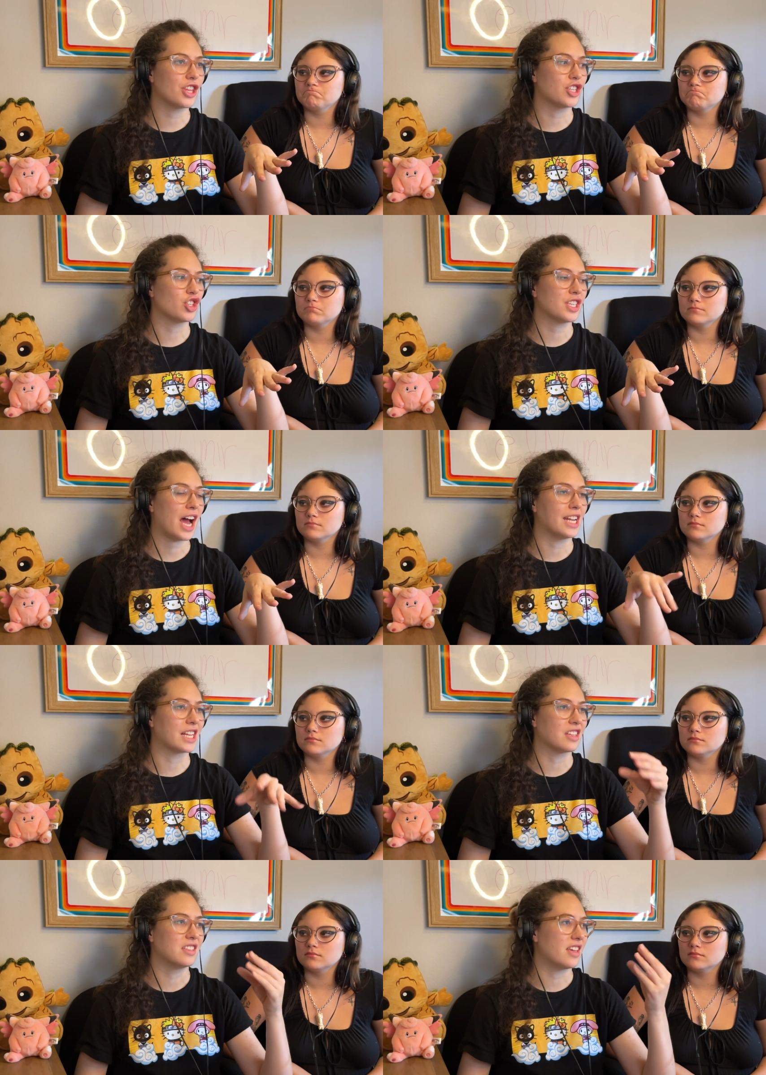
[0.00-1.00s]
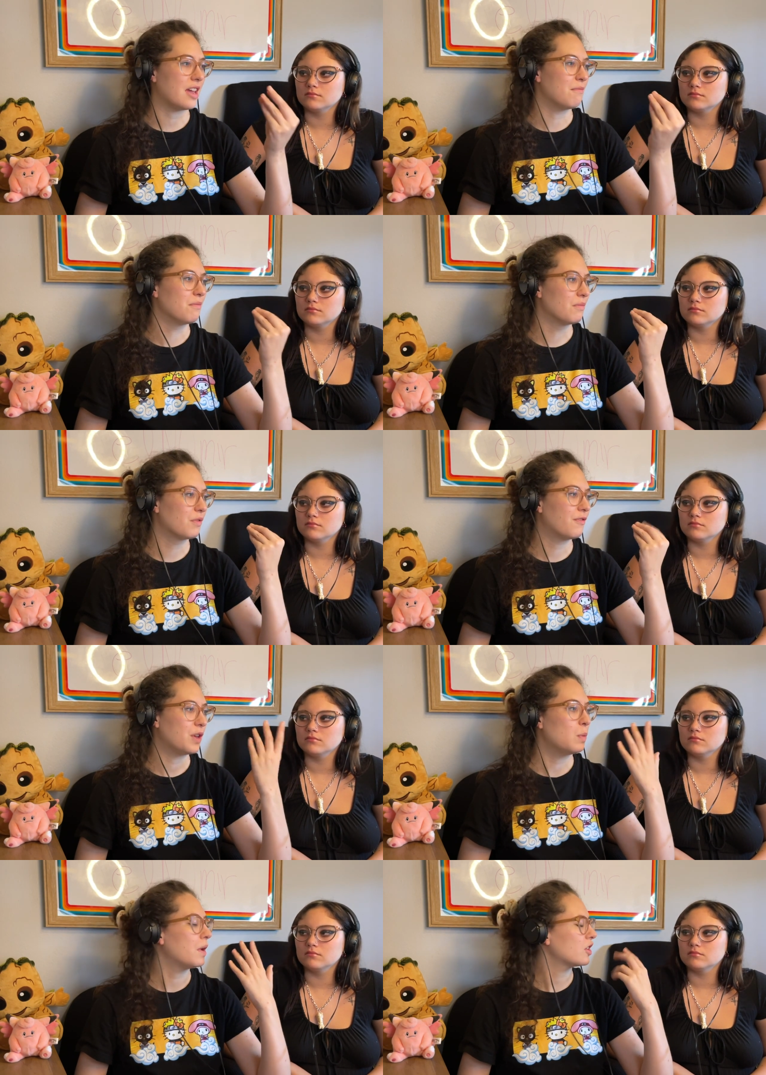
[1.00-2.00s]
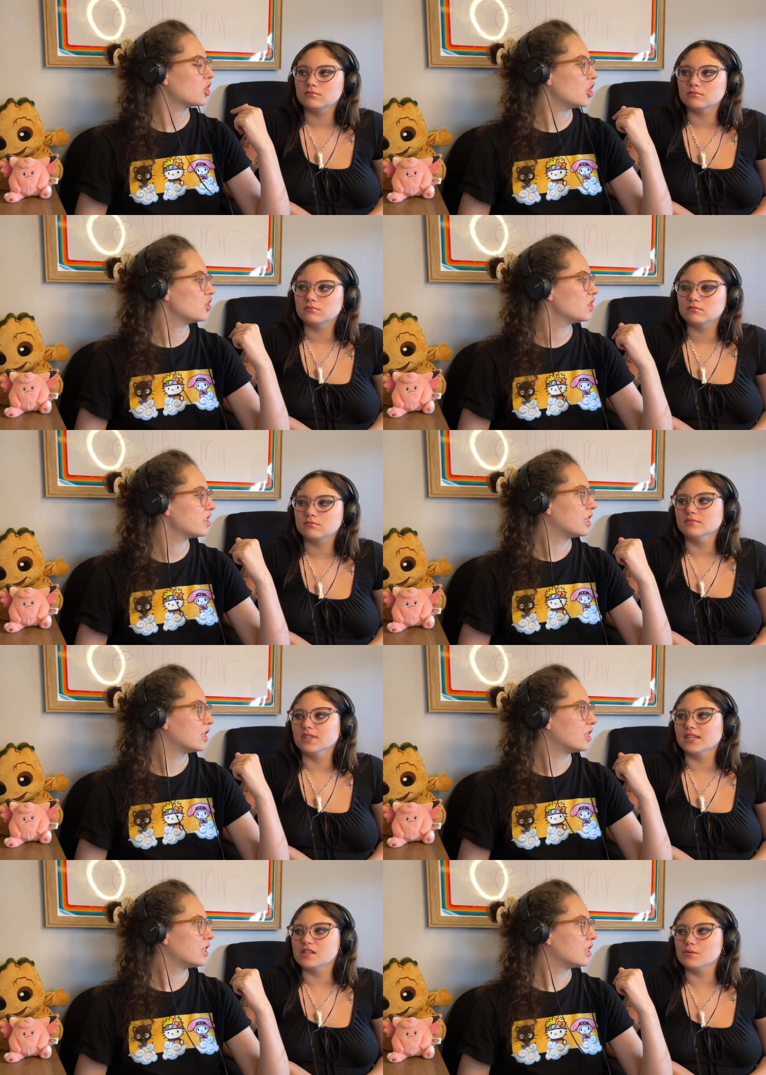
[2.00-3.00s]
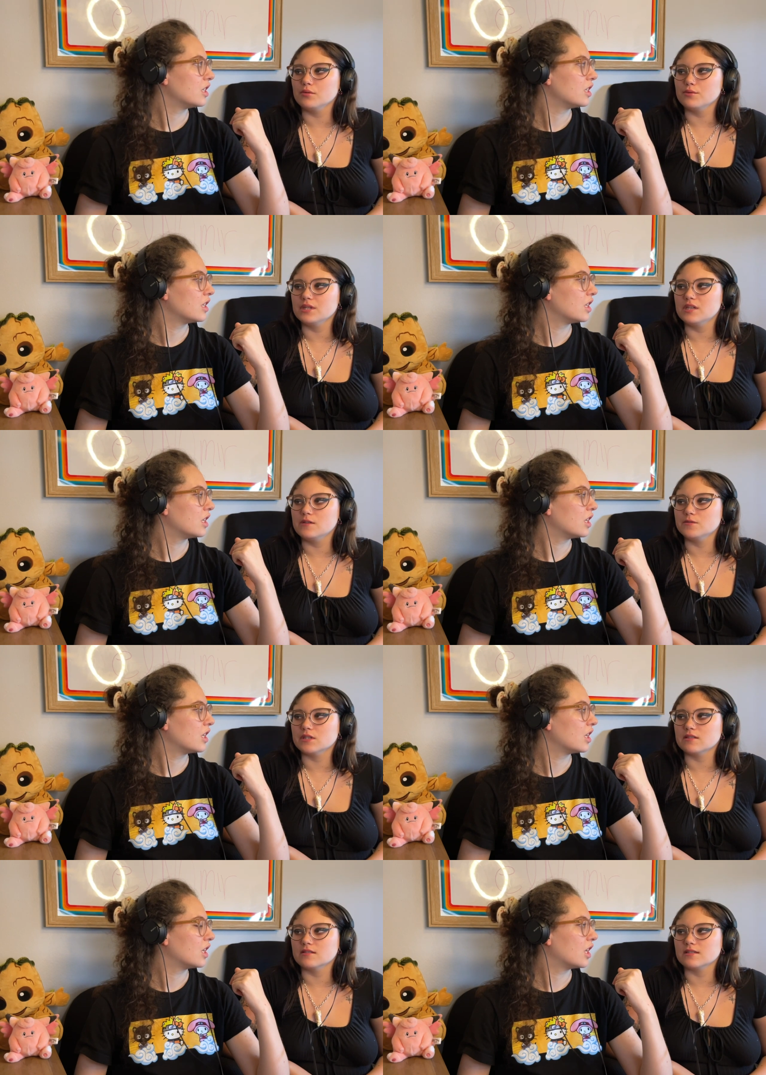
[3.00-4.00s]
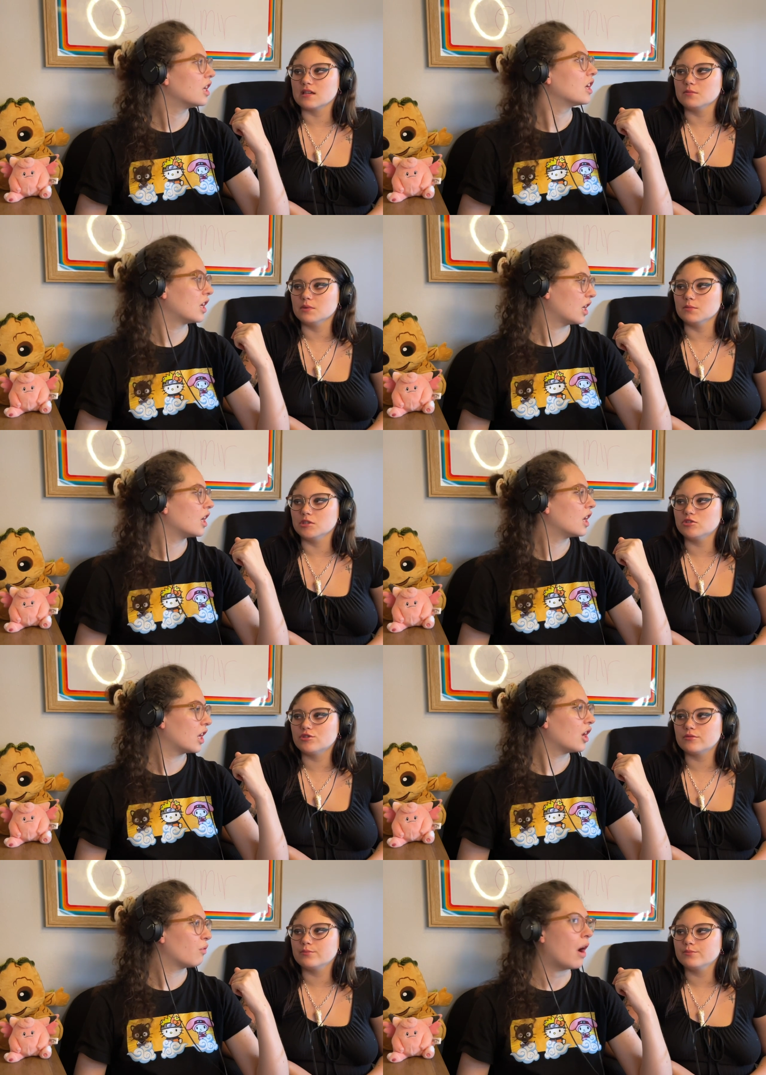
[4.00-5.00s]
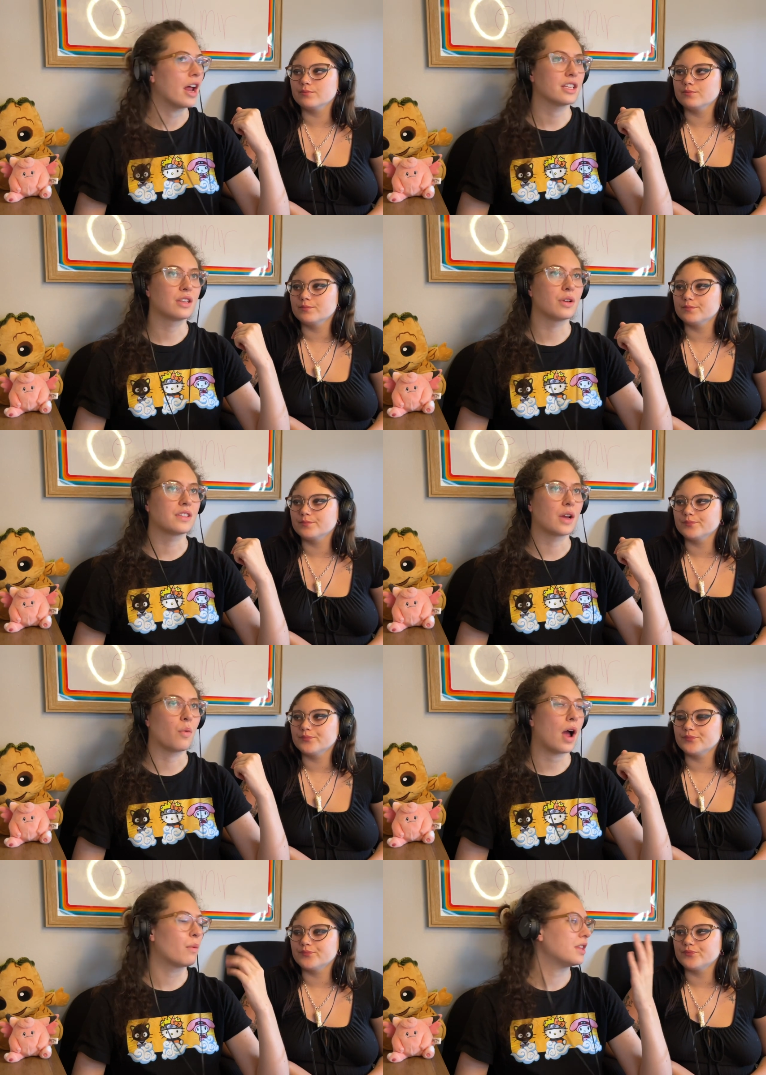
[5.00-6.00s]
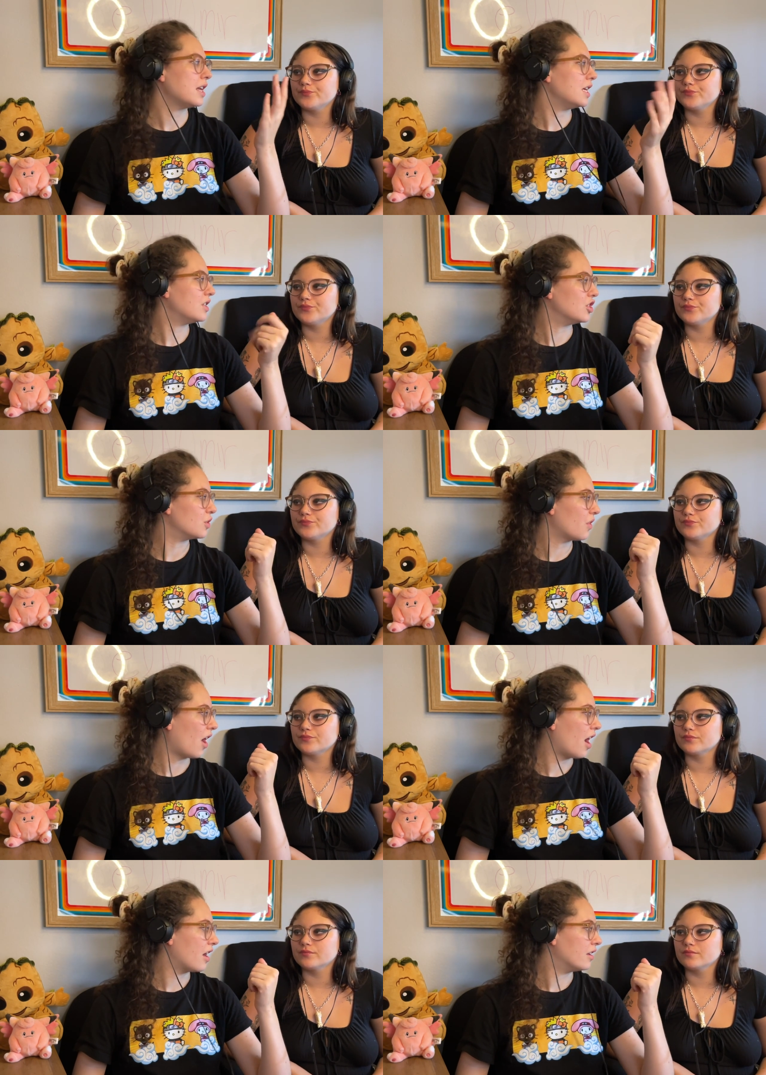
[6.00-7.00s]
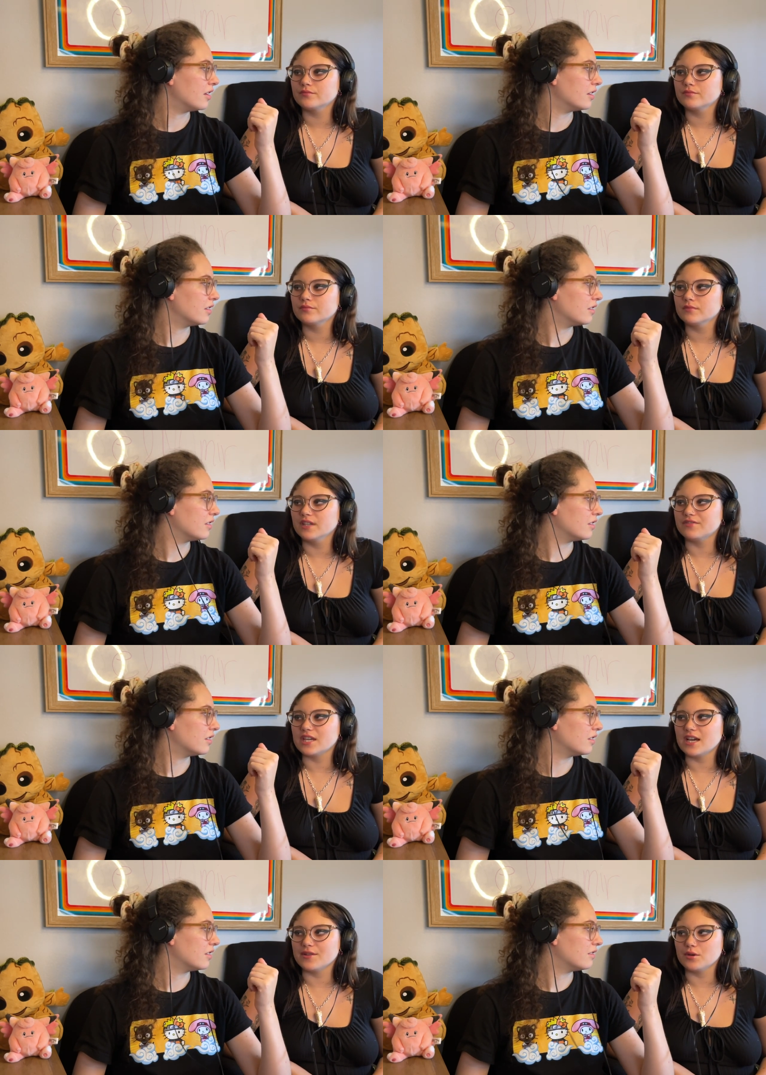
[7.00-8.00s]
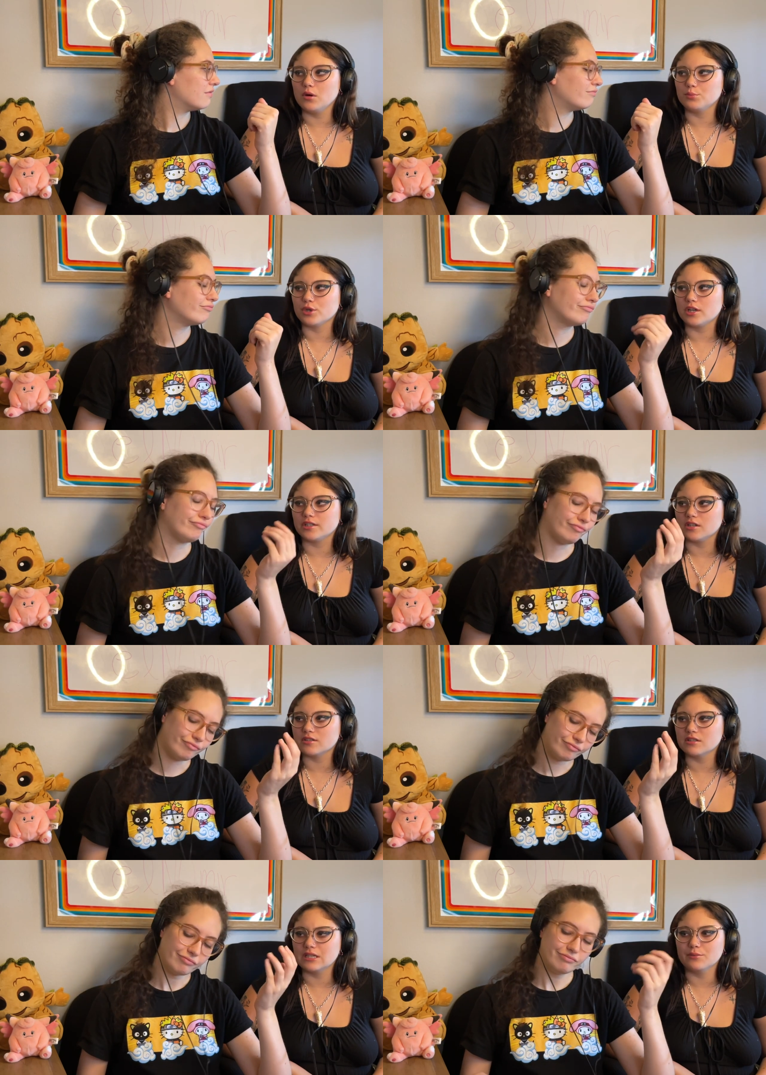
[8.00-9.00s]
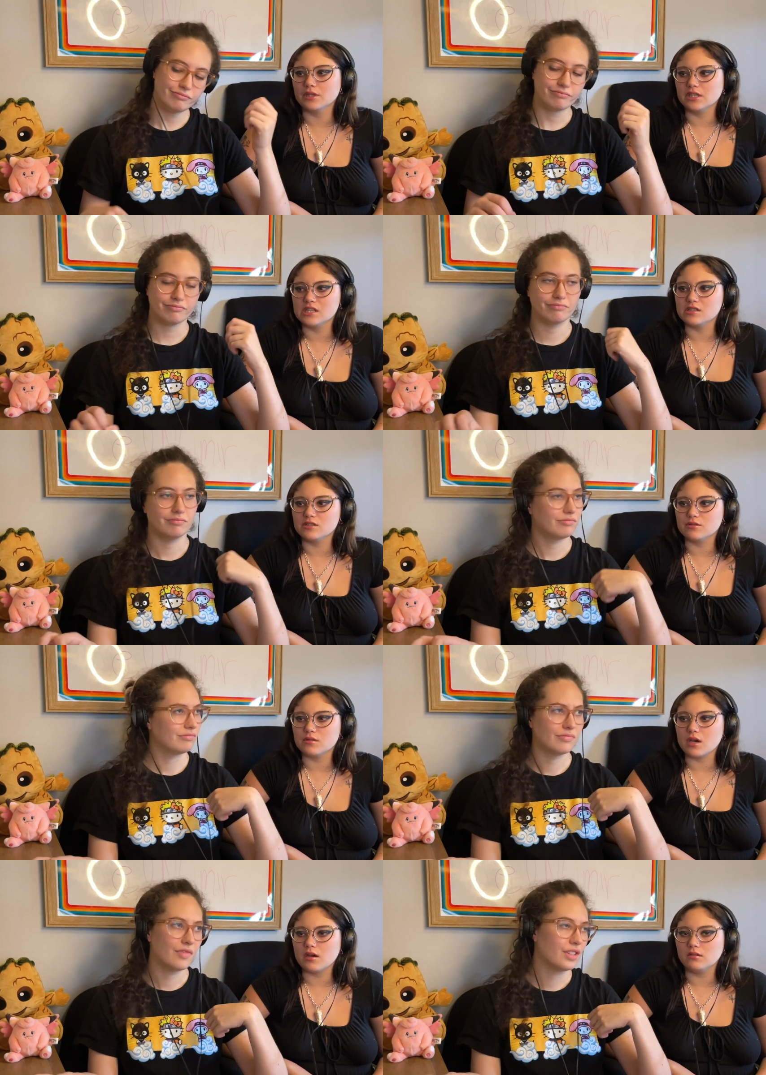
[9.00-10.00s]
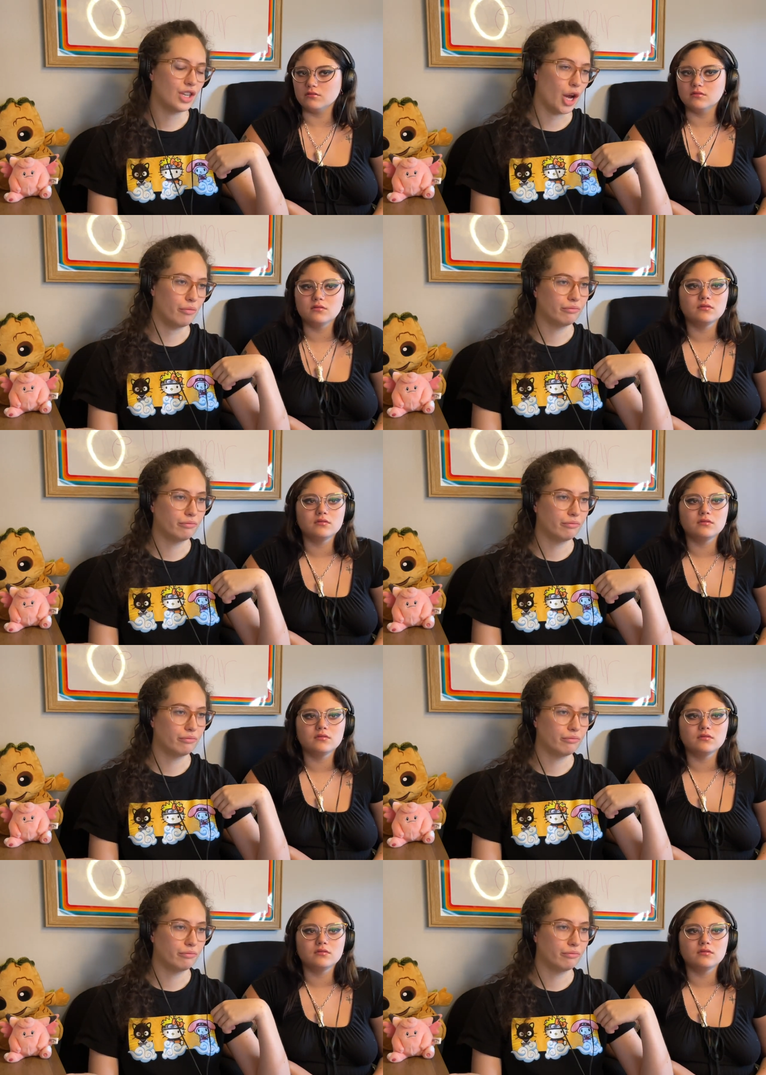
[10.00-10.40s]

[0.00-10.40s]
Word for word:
Speaker 1: that just had like the same few pictures. Like they were reusing the same image. Right. So it's like why would
Speaker 2: they need to do that? If they had their own product, they wouldn't need to do that. No.